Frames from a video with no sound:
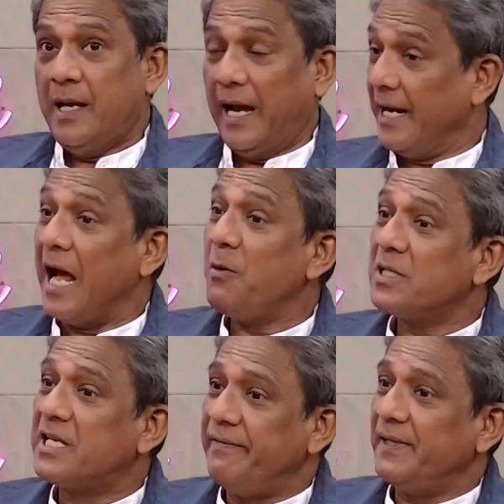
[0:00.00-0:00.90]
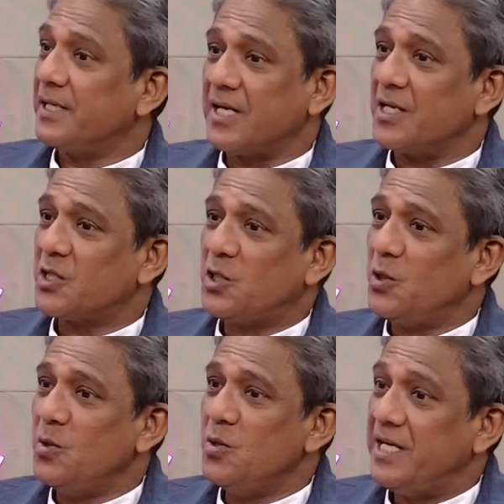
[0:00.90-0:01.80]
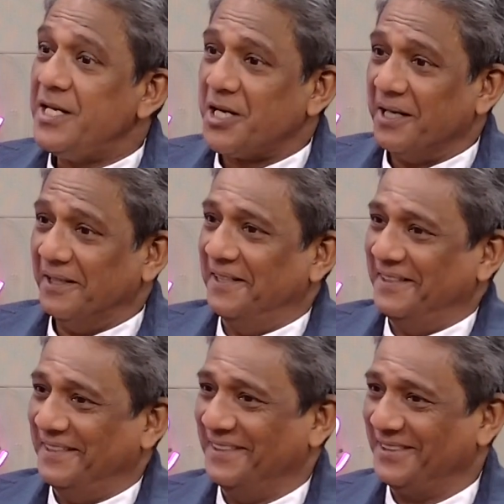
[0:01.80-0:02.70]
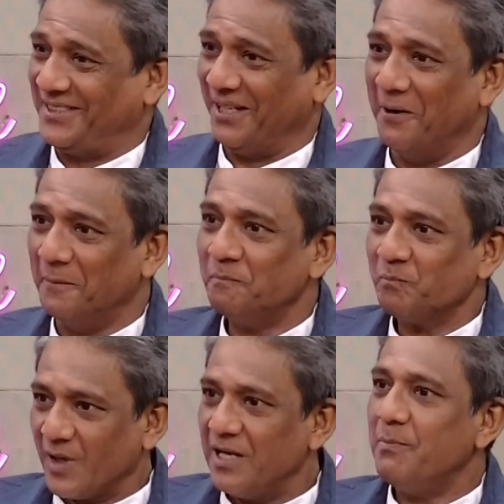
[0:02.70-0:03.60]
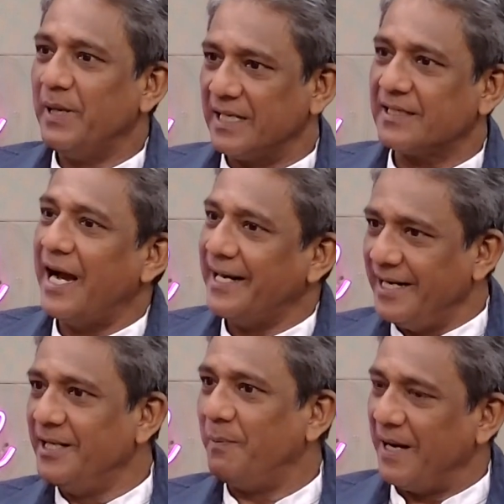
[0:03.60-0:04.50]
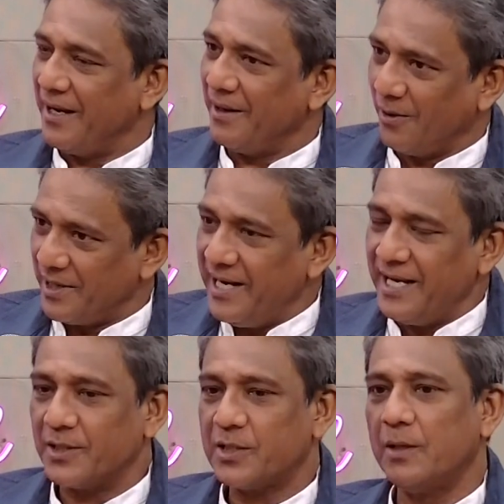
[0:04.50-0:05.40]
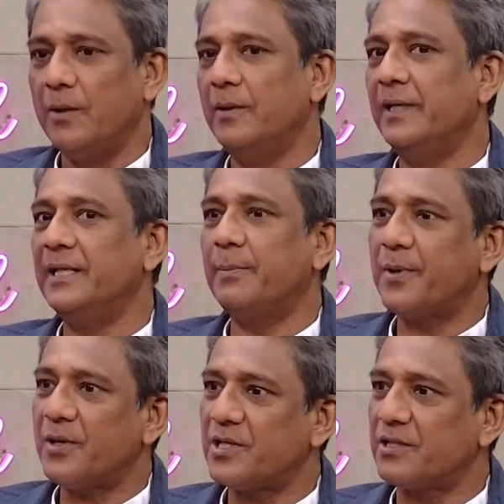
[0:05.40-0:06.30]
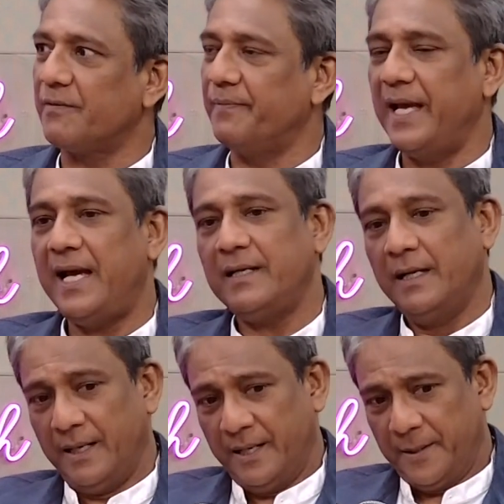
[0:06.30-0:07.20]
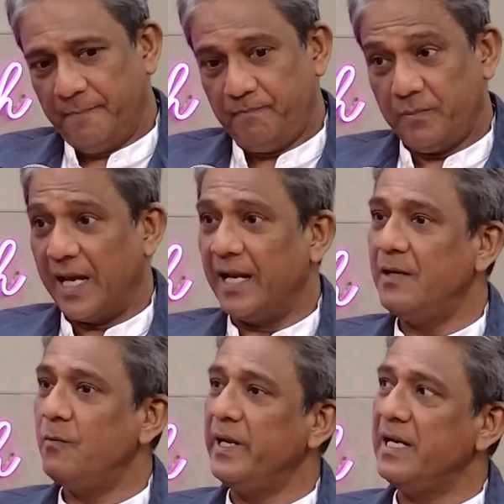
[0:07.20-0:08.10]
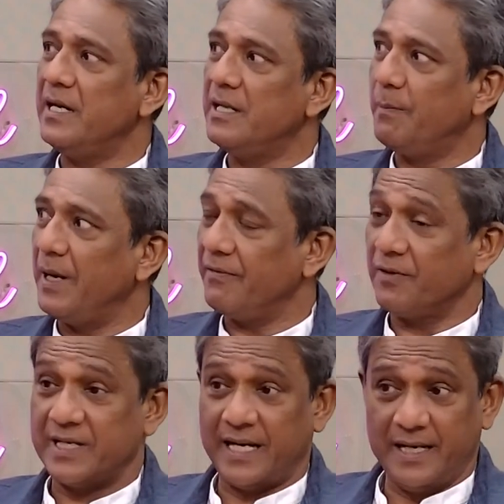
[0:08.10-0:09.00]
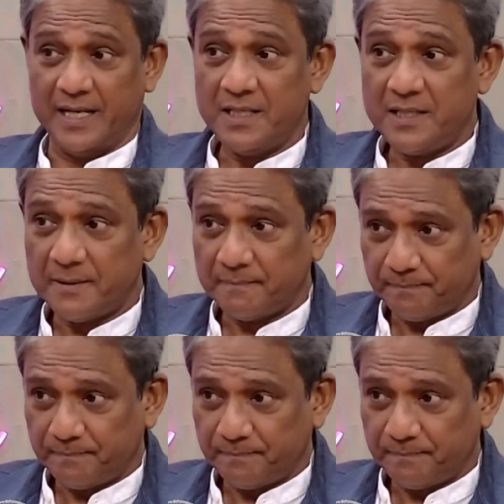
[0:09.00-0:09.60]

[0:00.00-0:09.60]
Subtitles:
And I was given the task to teach her. So, because I did the play already. So in the process of that, then we did the play for 10 years.